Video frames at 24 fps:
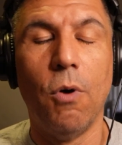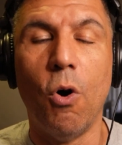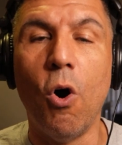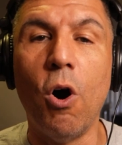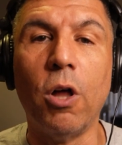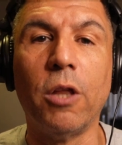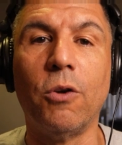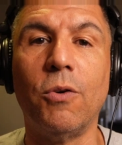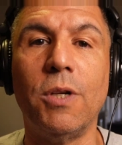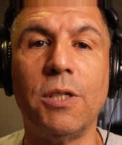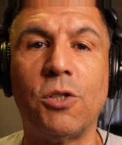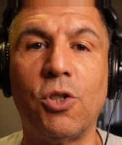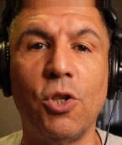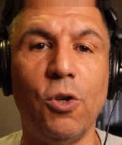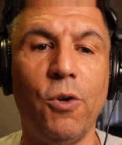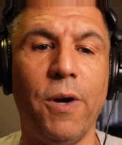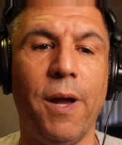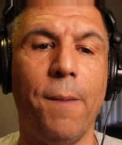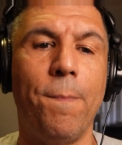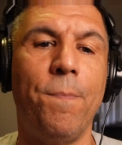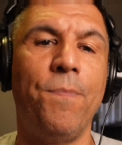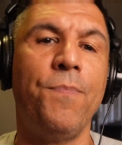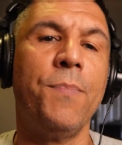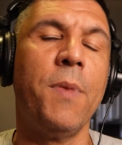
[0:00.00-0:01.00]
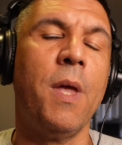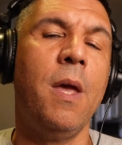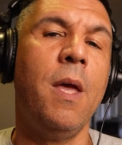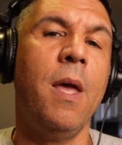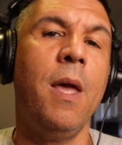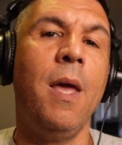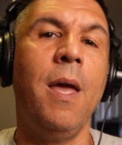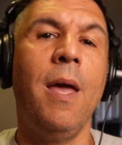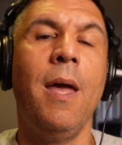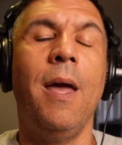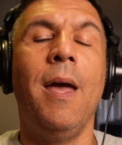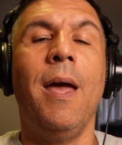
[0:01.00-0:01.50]
All there is to it.
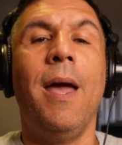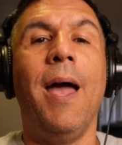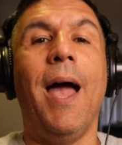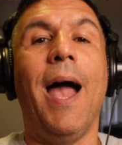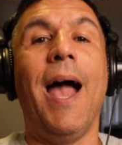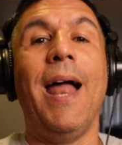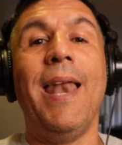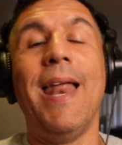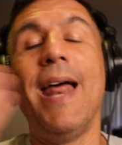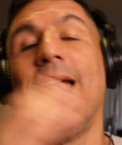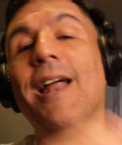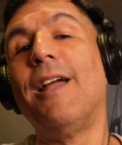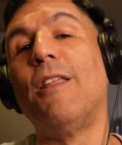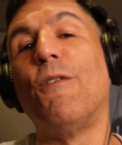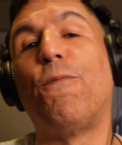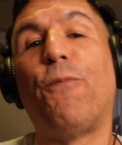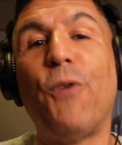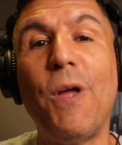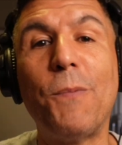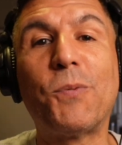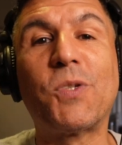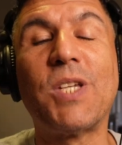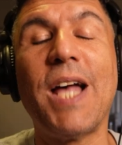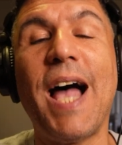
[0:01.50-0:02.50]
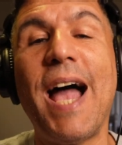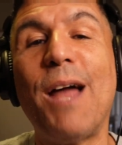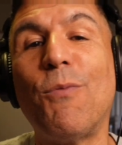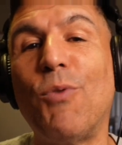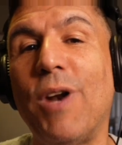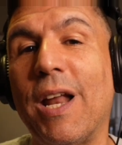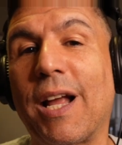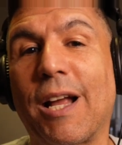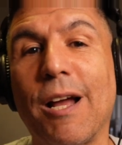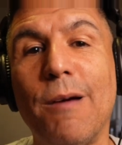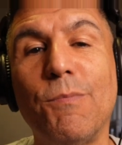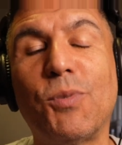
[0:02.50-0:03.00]
And then on the flip side,
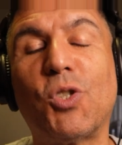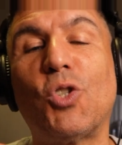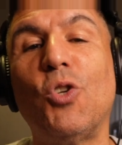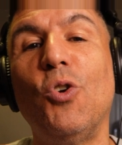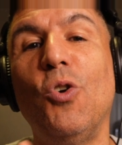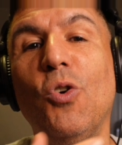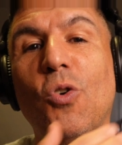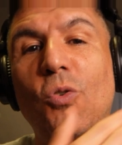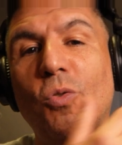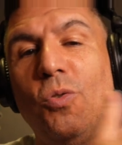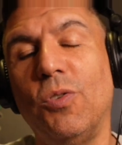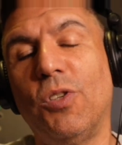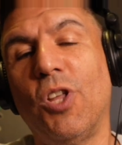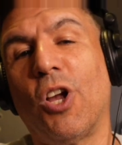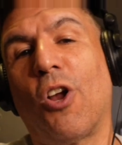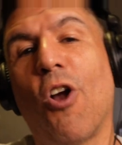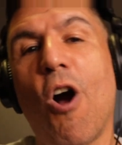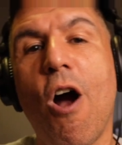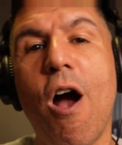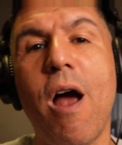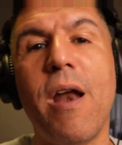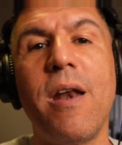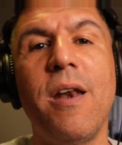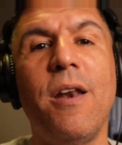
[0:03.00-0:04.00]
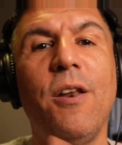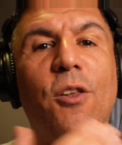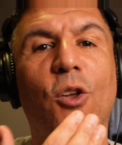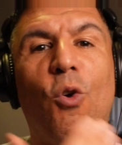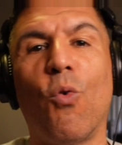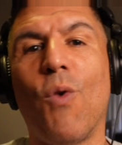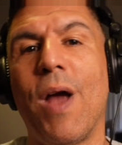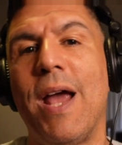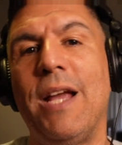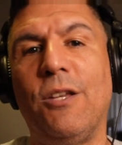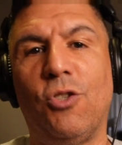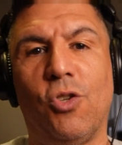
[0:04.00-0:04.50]
when it comes to the Garden, the
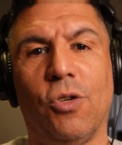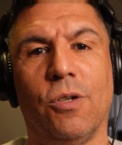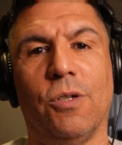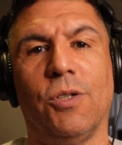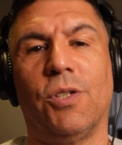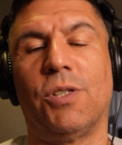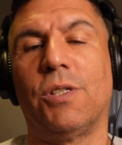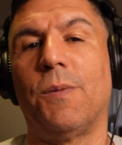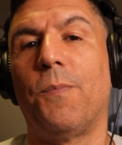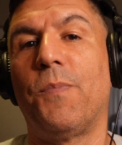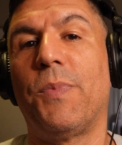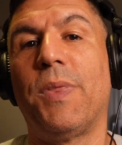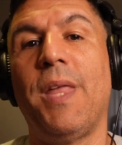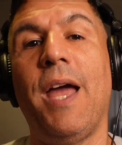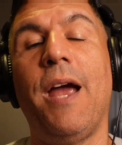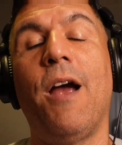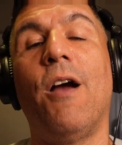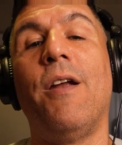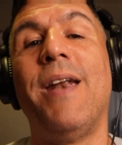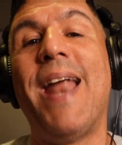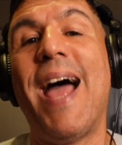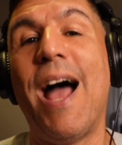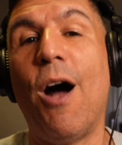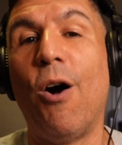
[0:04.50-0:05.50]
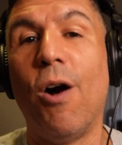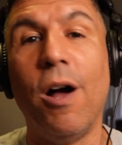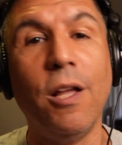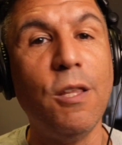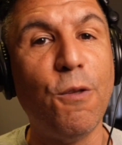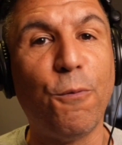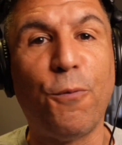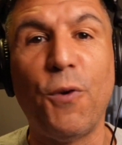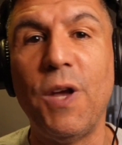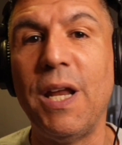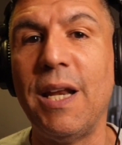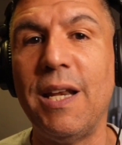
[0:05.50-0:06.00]
Rangers, they are now
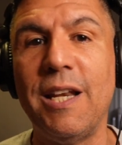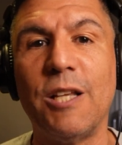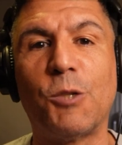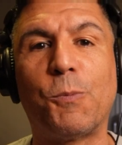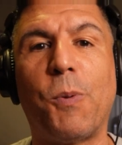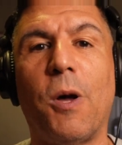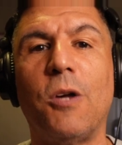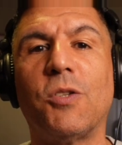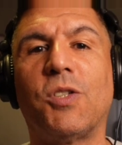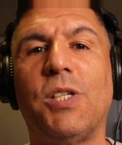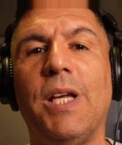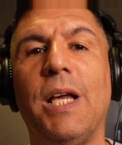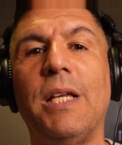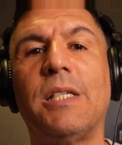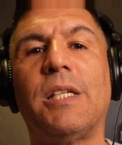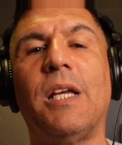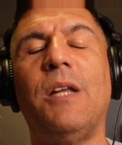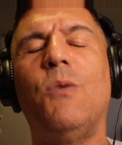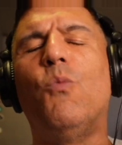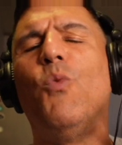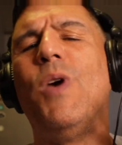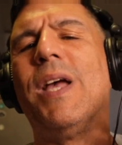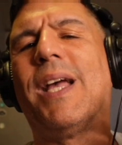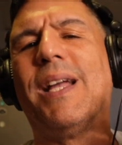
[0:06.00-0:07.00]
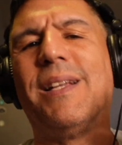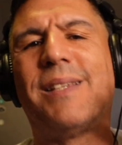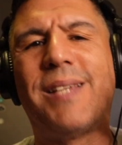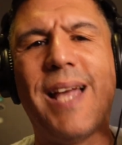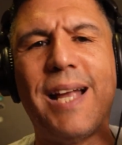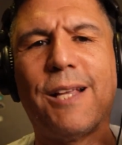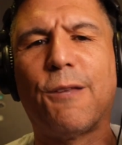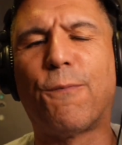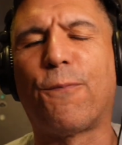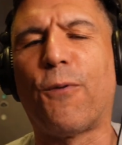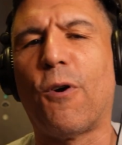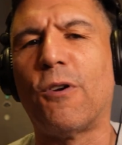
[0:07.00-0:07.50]
undefeated in this postseason. We could
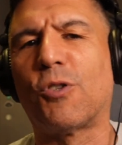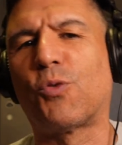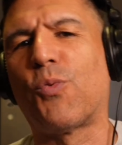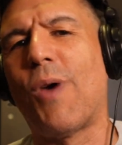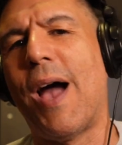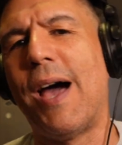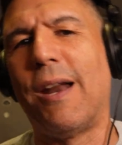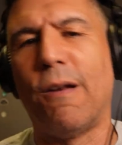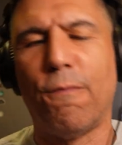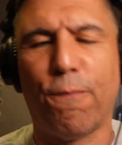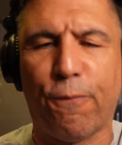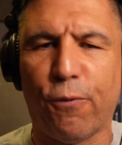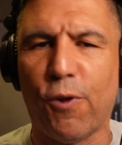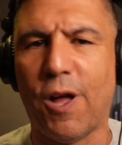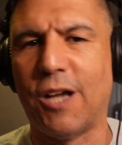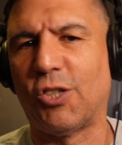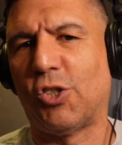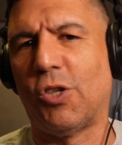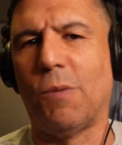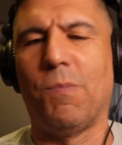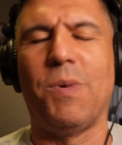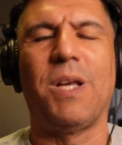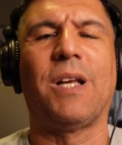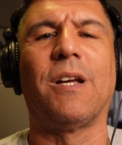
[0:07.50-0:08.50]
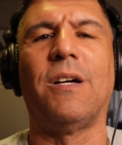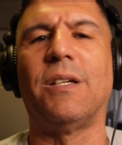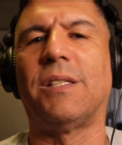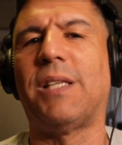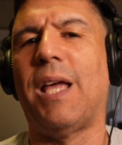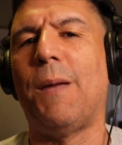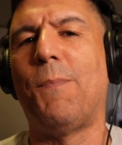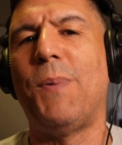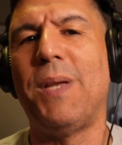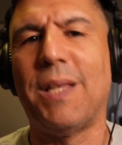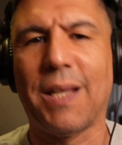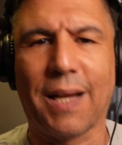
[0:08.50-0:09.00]
take the first round and flush it because
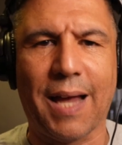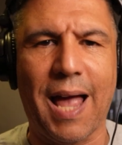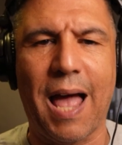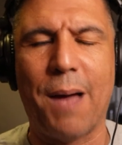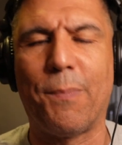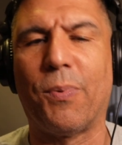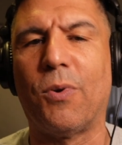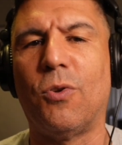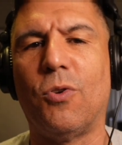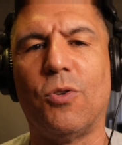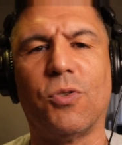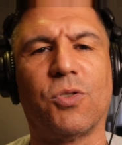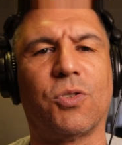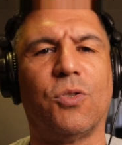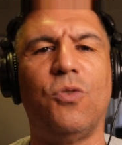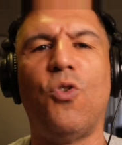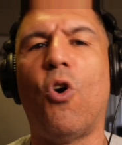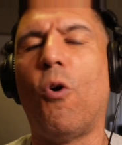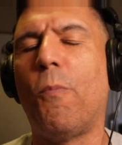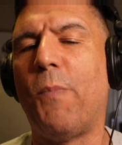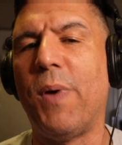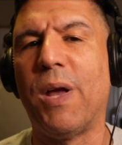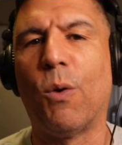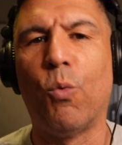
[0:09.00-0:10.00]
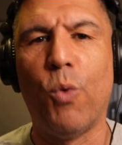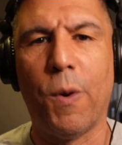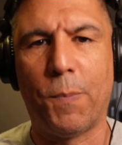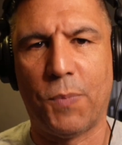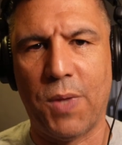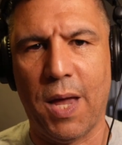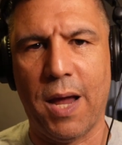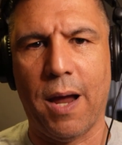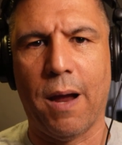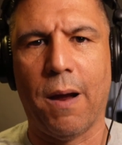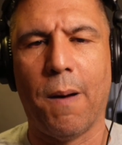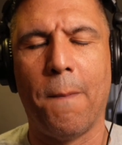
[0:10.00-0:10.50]
they beat the Capitals. No big
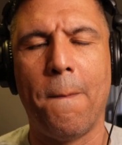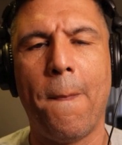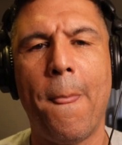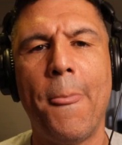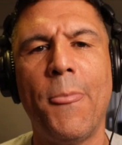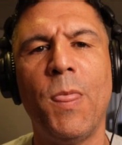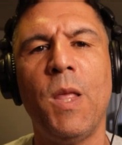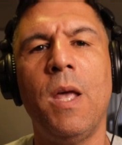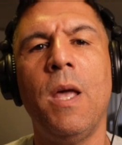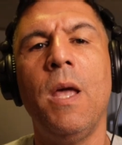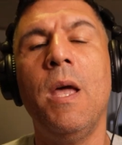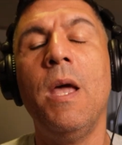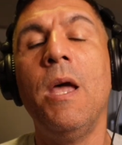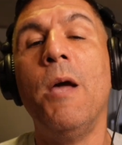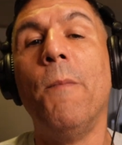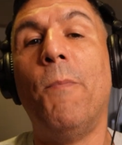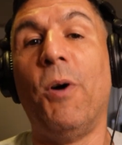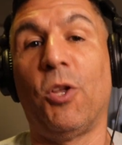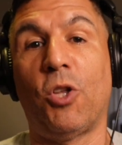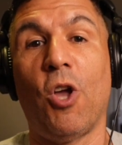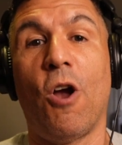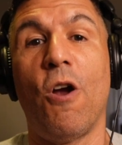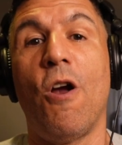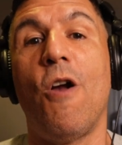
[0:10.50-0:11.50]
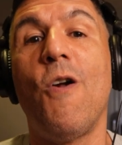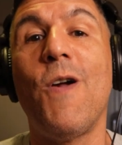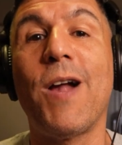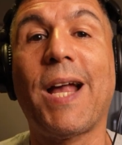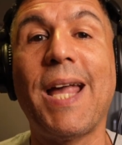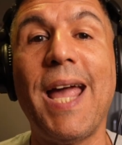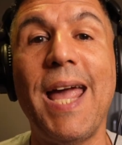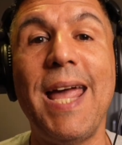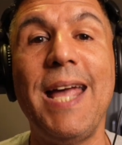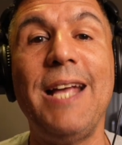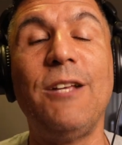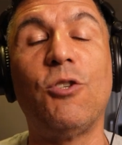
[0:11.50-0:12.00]
whoop there. But the
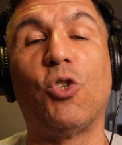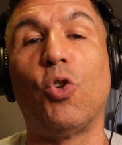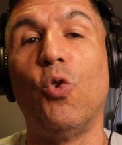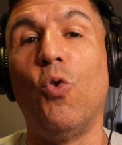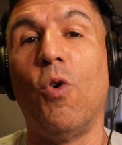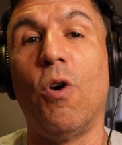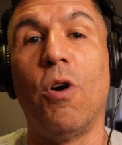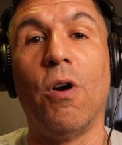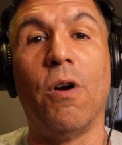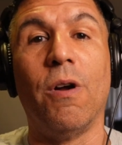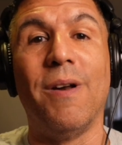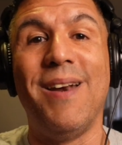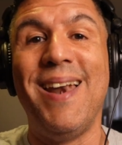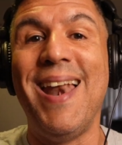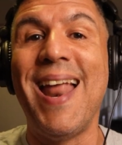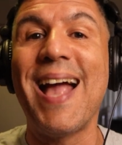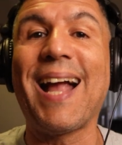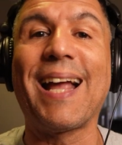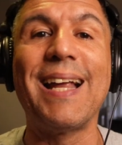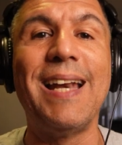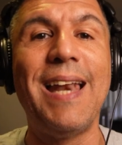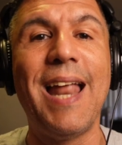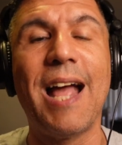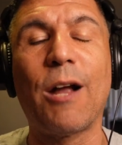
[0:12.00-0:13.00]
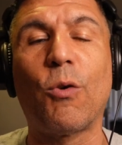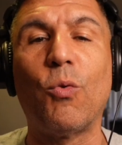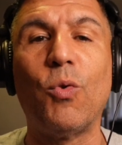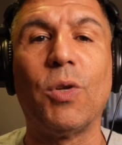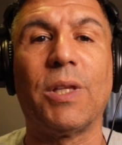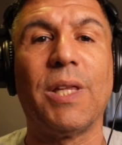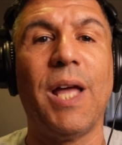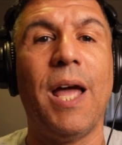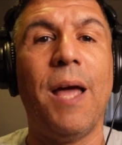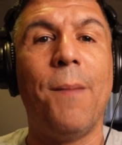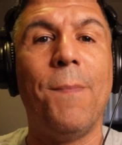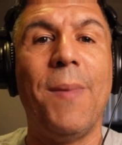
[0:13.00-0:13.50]
Hurricanes, who are neck and neck
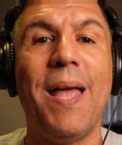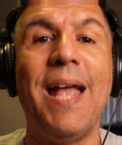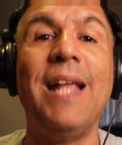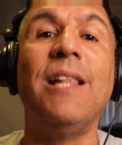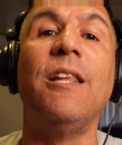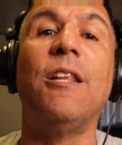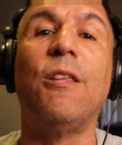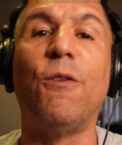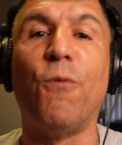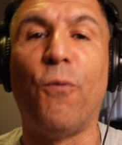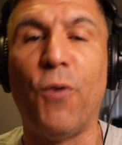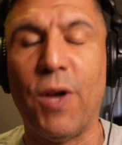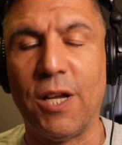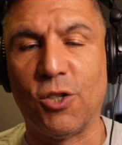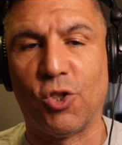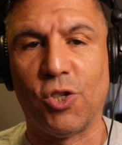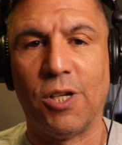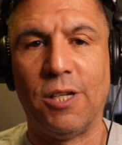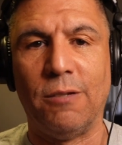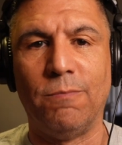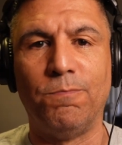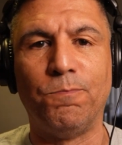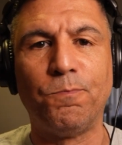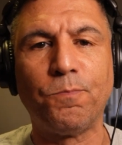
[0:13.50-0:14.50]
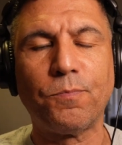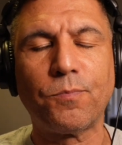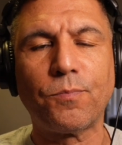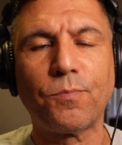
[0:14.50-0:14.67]
with them in the division,